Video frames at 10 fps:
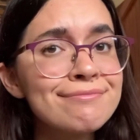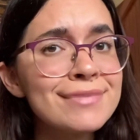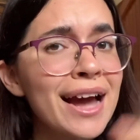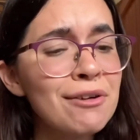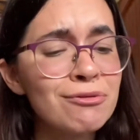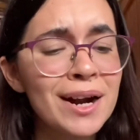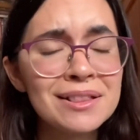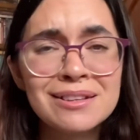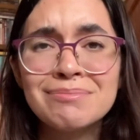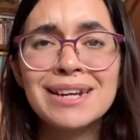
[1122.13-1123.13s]
writing
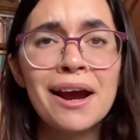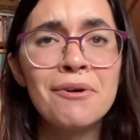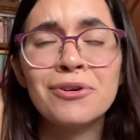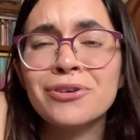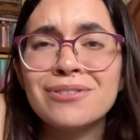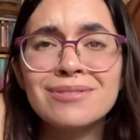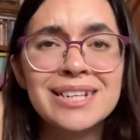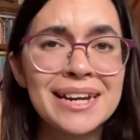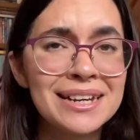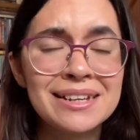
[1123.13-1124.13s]
them down or
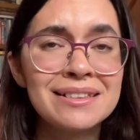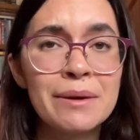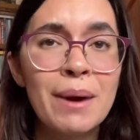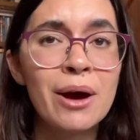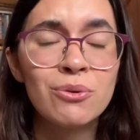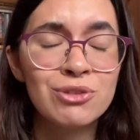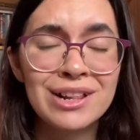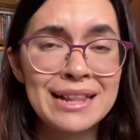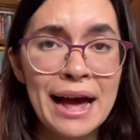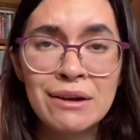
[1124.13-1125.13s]
taking them out of the
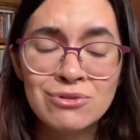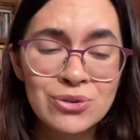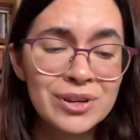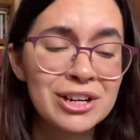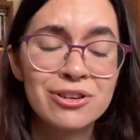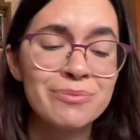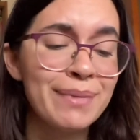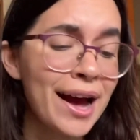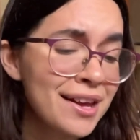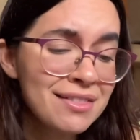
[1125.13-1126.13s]
library or
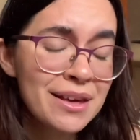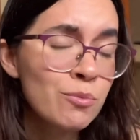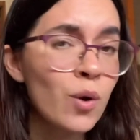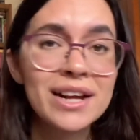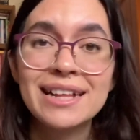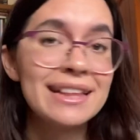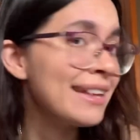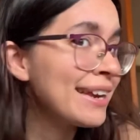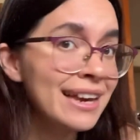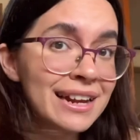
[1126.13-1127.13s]
buying them one
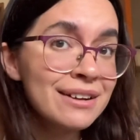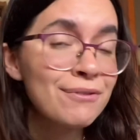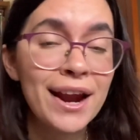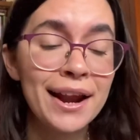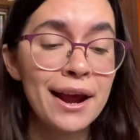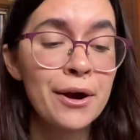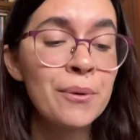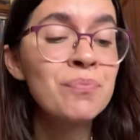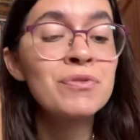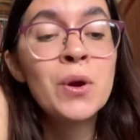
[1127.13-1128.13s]
click in right
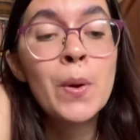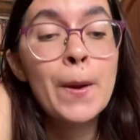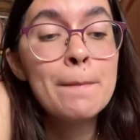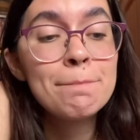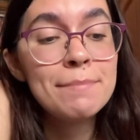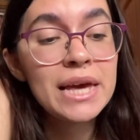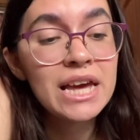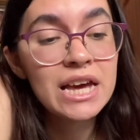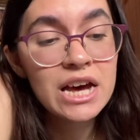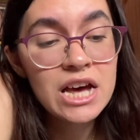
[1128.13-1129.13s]
now,
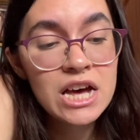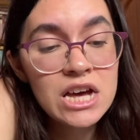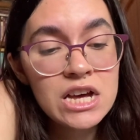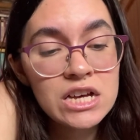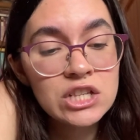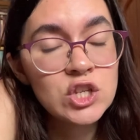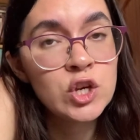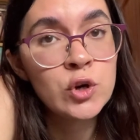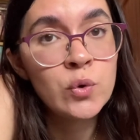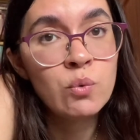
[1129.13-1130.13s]
because
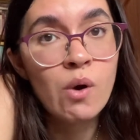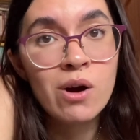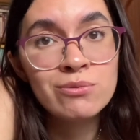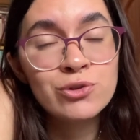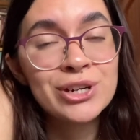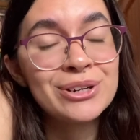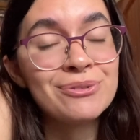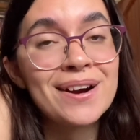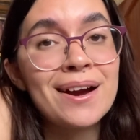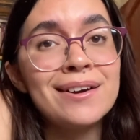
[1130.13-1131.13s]
you won't
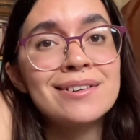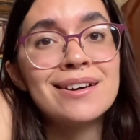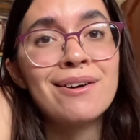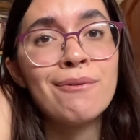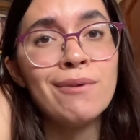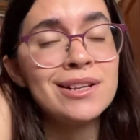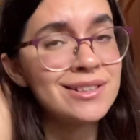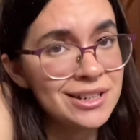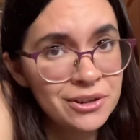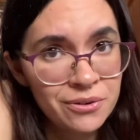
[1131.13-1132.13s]
regret one
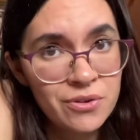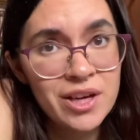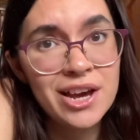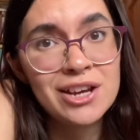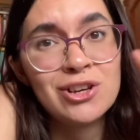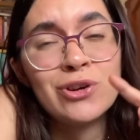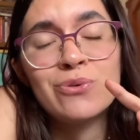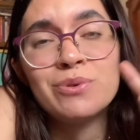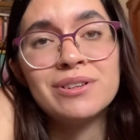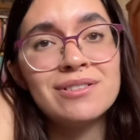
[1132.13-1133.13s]
single thing. You
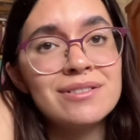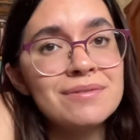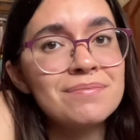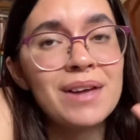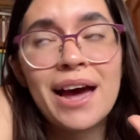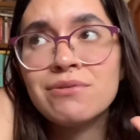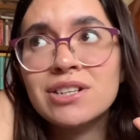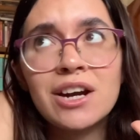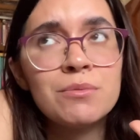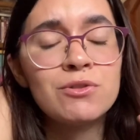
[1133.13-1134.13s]
will have the
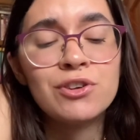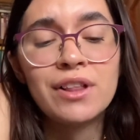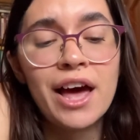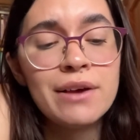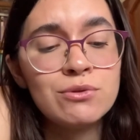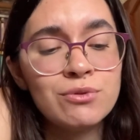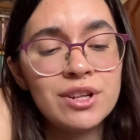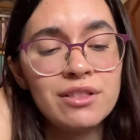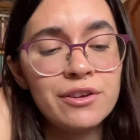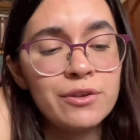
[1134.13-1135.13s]
time of your lives
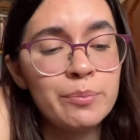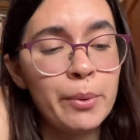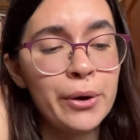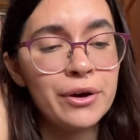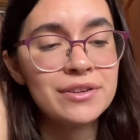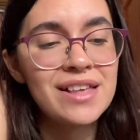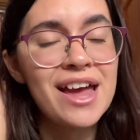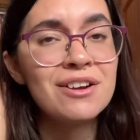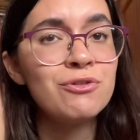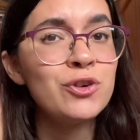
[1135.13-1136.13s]
reading those books, and
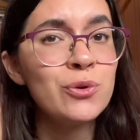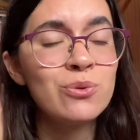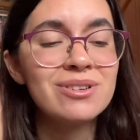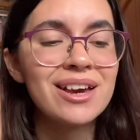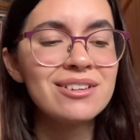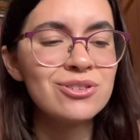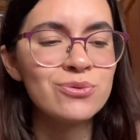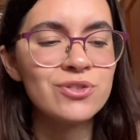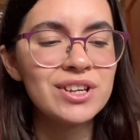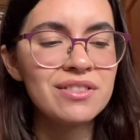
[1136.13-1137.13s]
if you get to
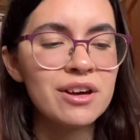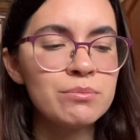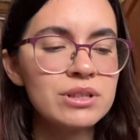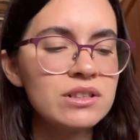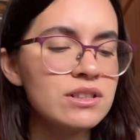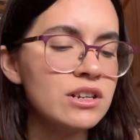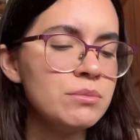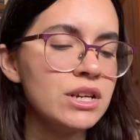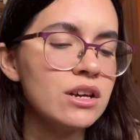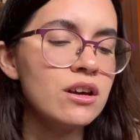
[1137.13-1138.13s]
read them, please tell
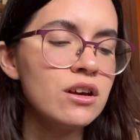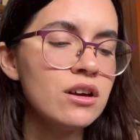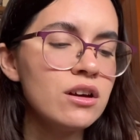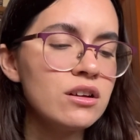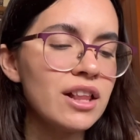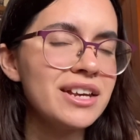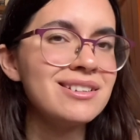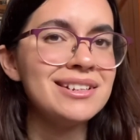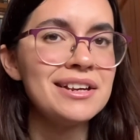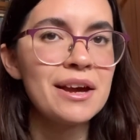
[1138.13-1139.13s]
me, like
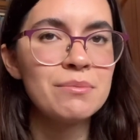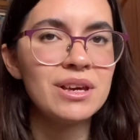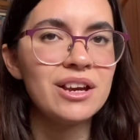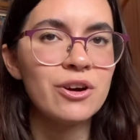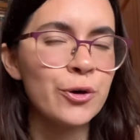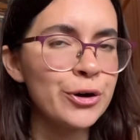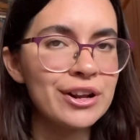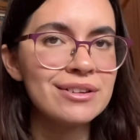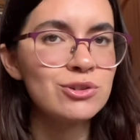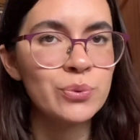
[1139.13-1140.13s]
DM me
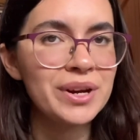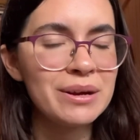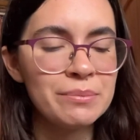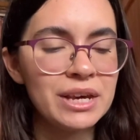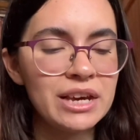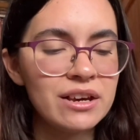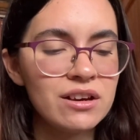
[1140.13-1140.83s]
or tweet at me